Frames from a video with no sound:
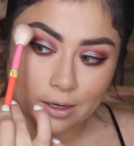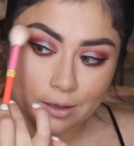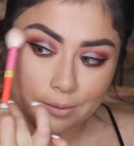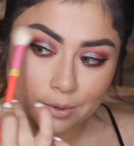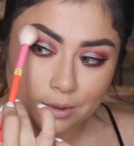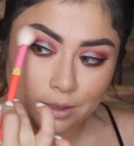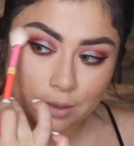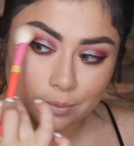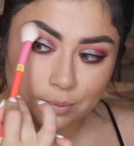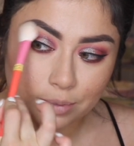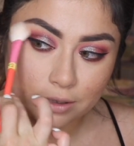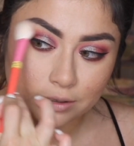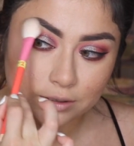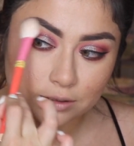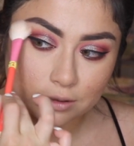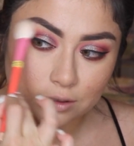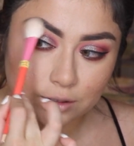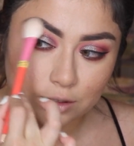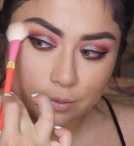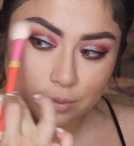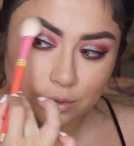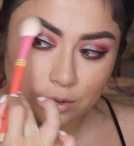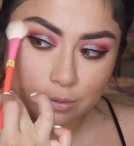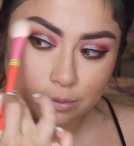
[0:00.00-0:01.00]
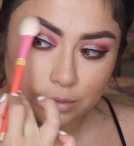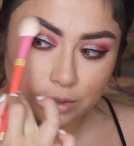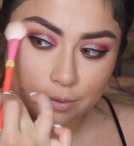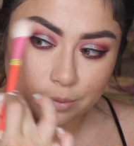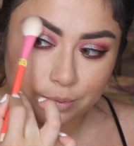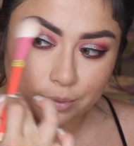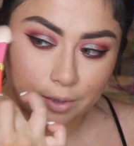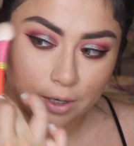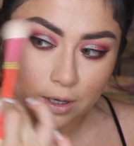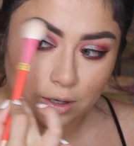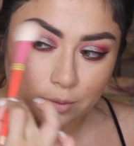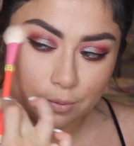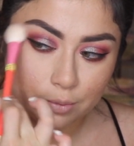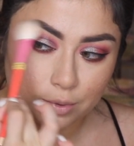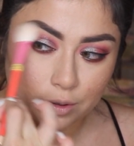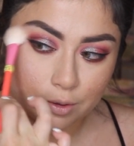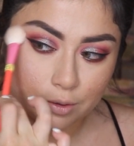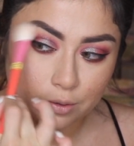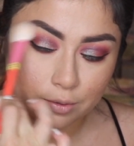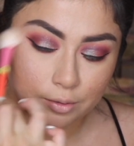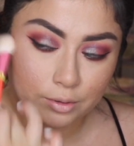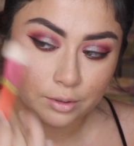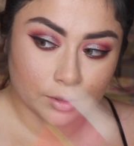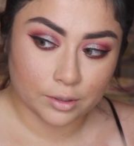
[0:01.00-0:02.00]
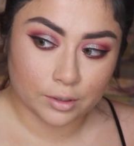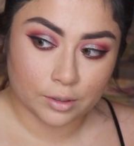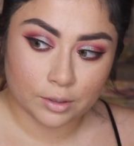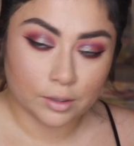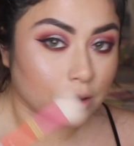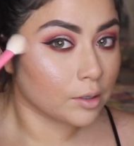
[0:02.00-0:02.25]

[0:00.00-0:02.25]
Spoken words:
I'm gonna place a little bit on my brow bone.